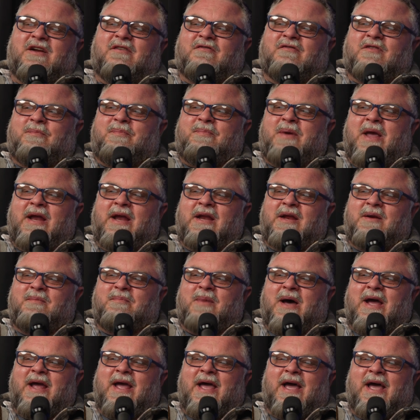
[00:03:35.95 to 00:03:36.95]
of the painting
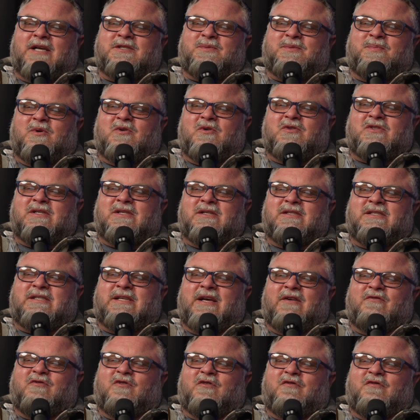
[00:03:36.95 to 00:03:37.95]
by experts in
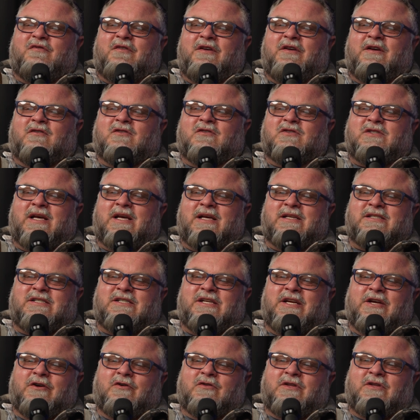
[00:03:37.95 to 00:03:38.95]
several fields
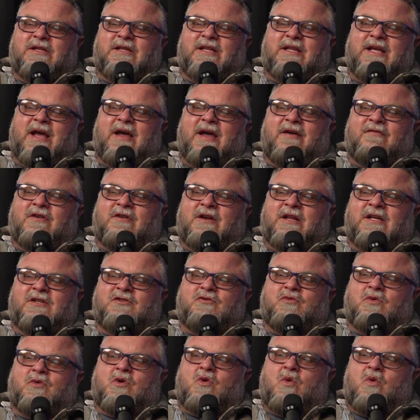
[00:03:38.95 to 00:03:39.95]
has yielded the
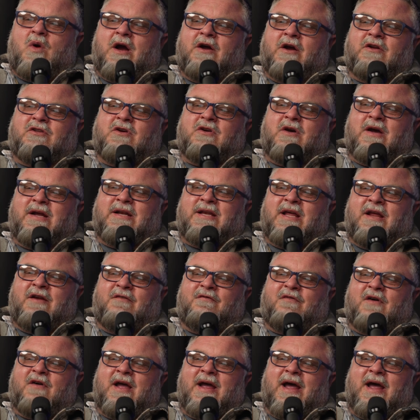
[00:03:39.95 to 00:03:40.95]
evidence required to
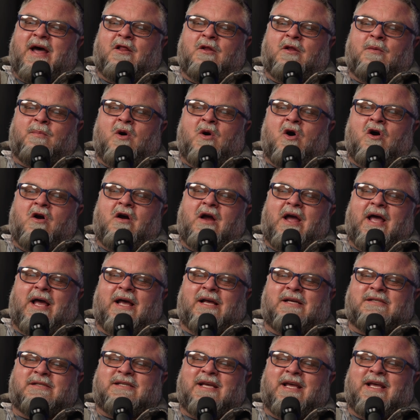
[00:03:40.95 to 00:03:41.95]
identify Elamar
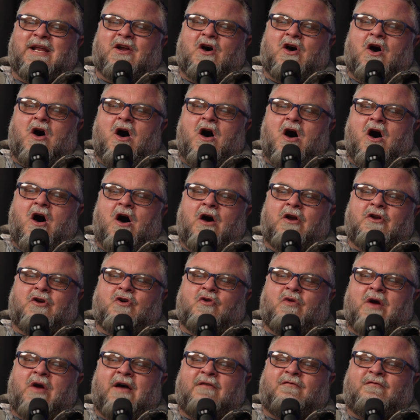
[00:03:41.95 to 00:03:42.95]
as an
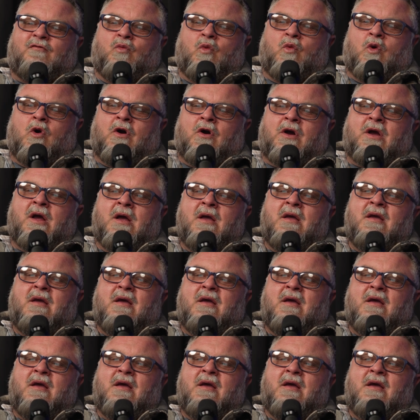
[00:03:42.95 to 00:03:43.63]
autograph work